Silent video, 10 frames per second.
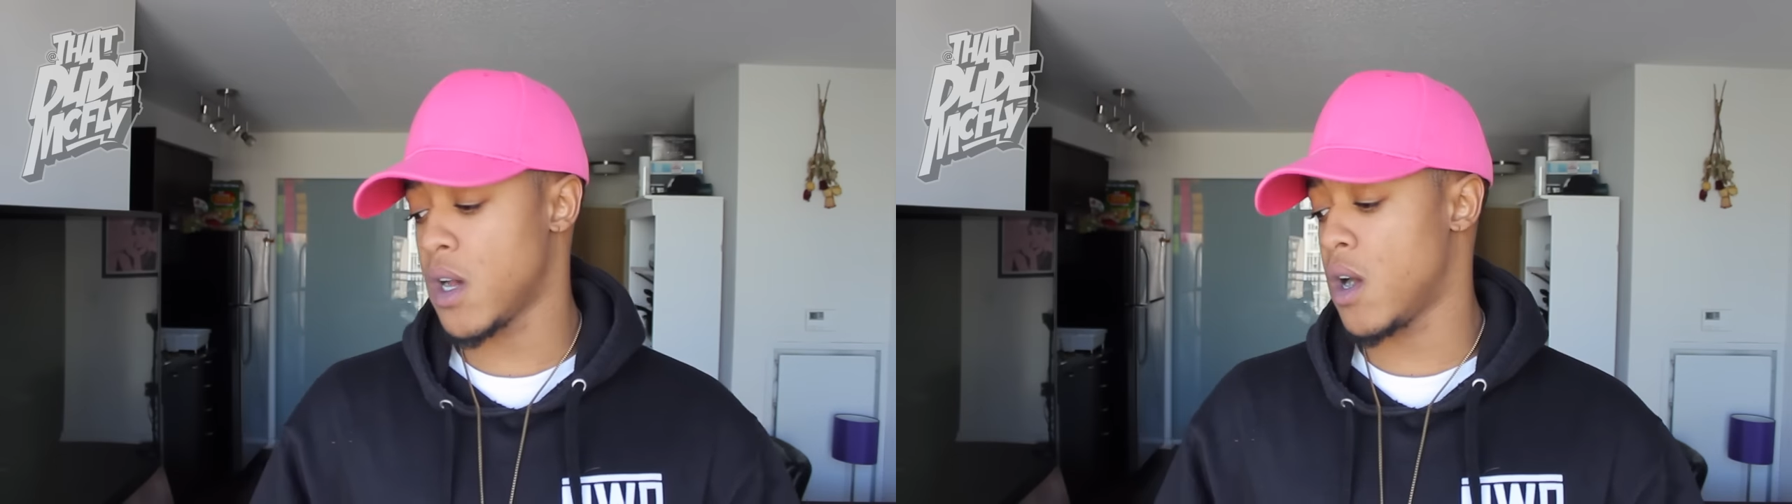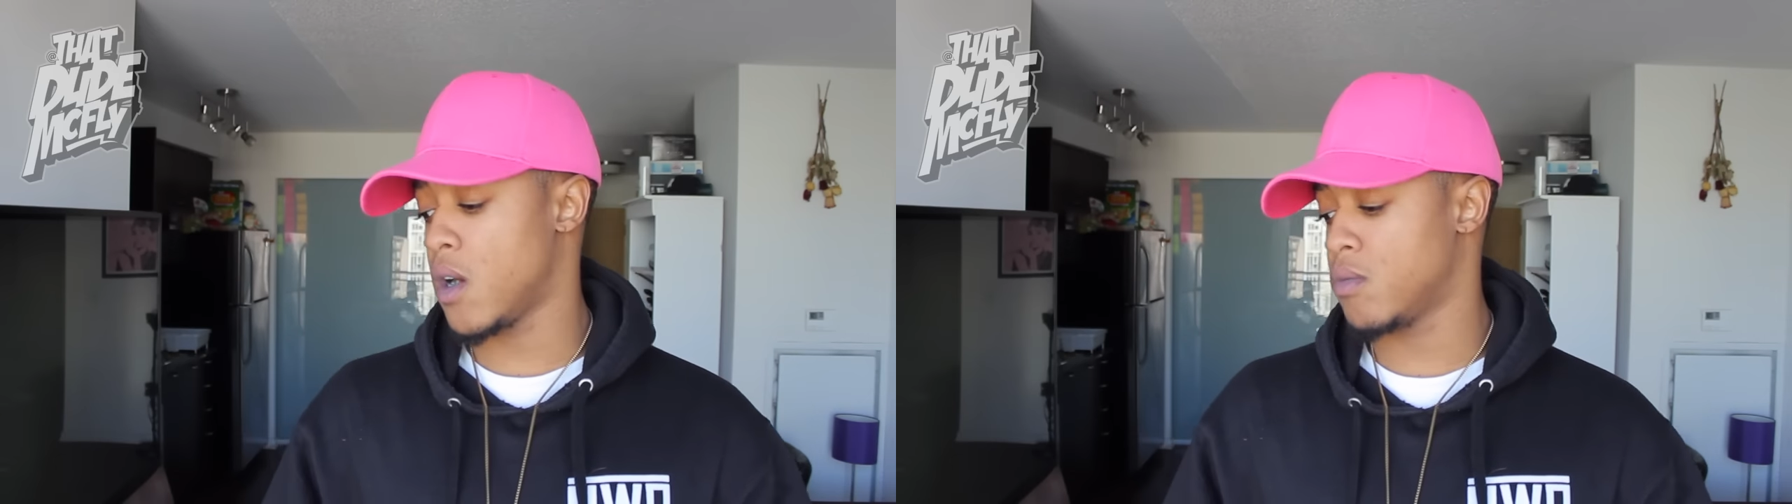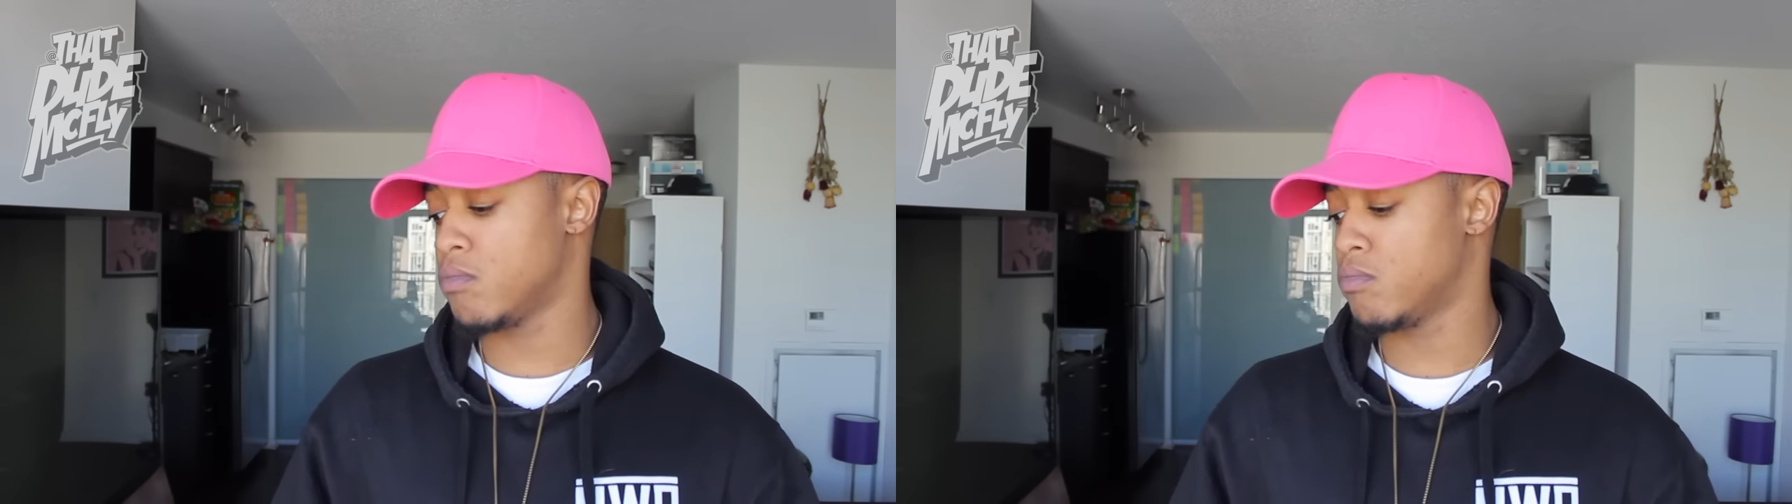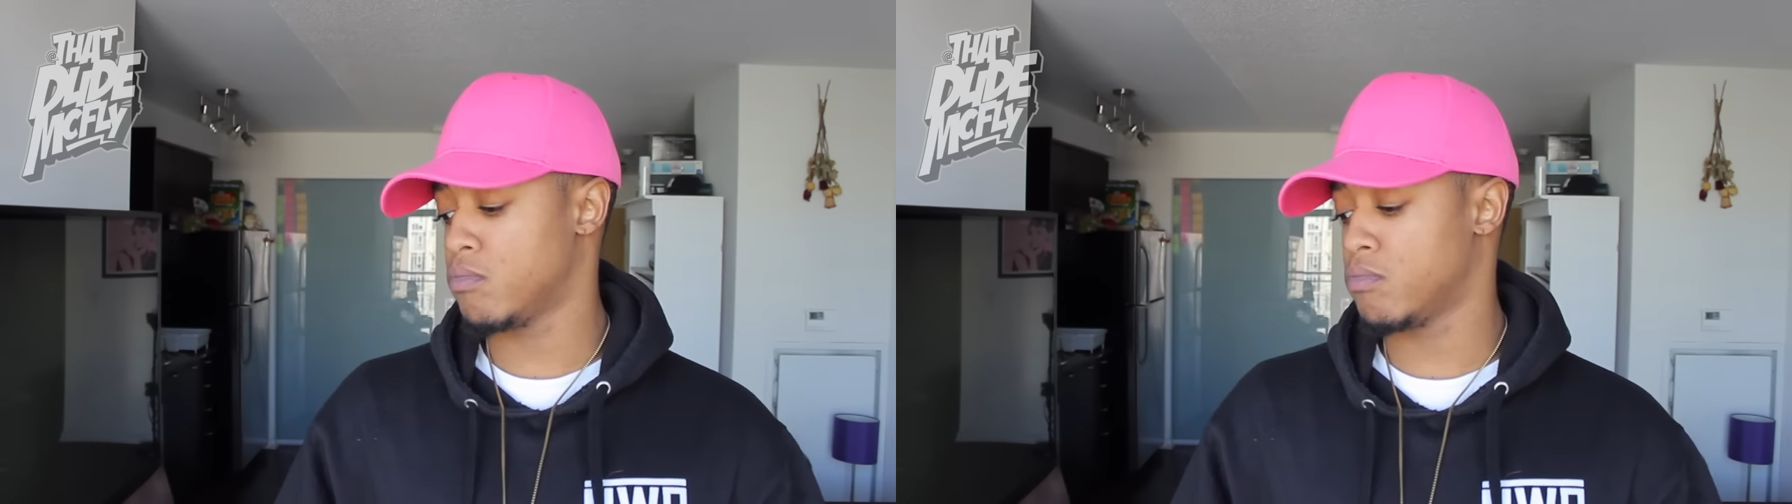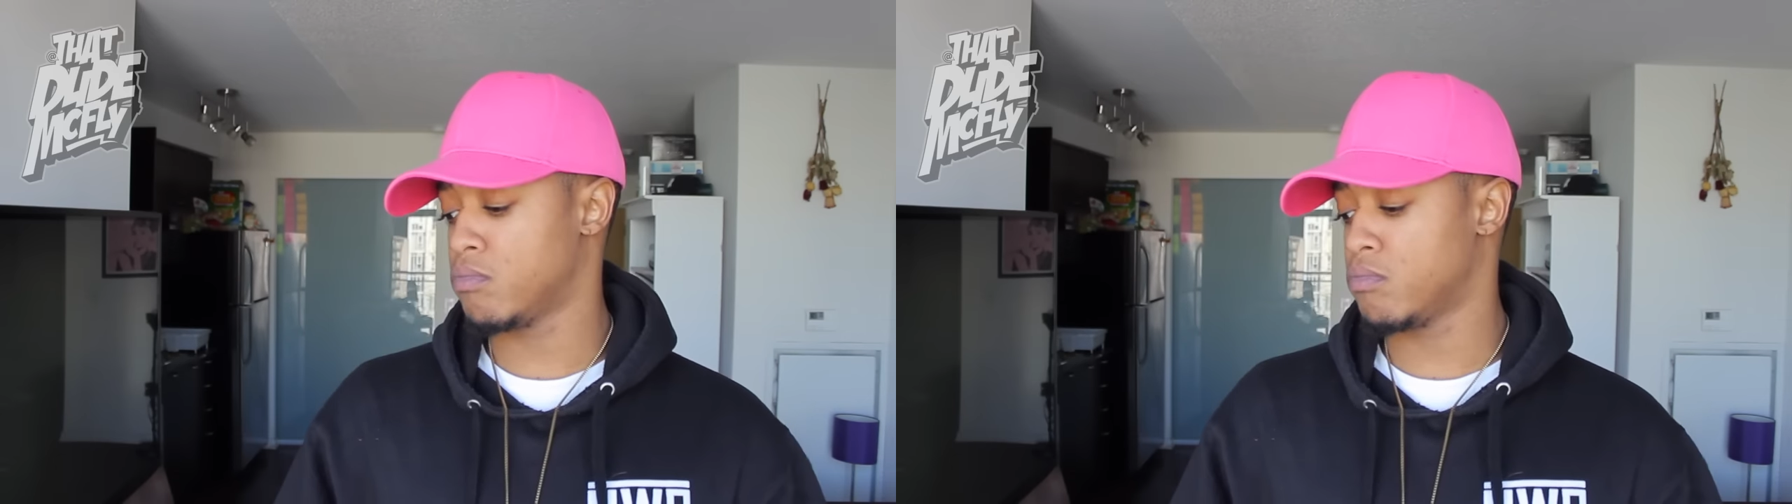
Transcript: not